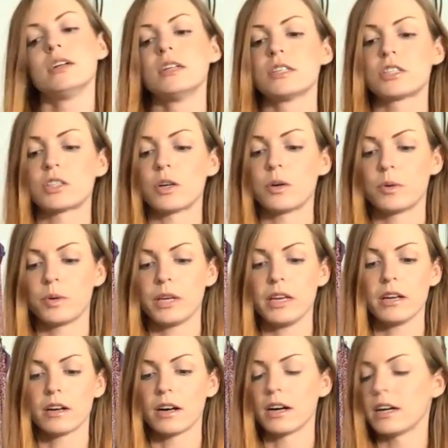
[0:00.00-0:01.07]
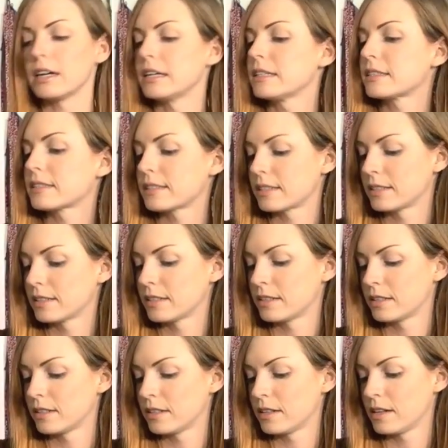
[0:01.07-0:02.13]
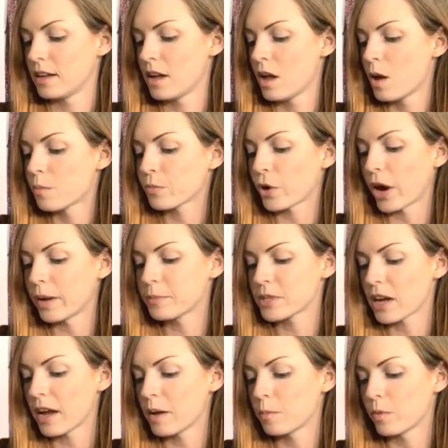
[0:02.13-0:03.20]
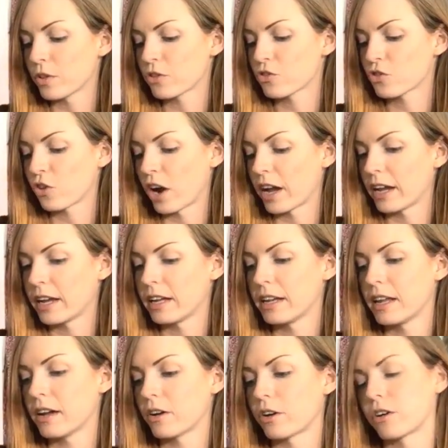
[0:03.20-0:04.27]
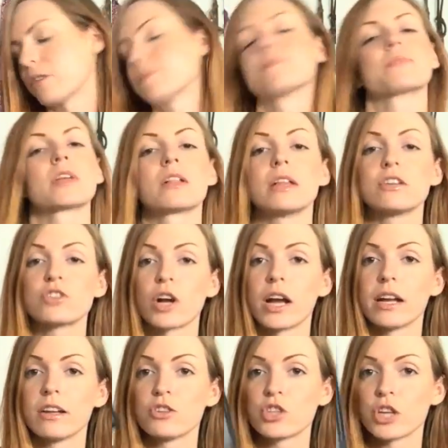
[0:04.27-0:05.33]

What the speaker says: So he got Primetime with Clay Tryon and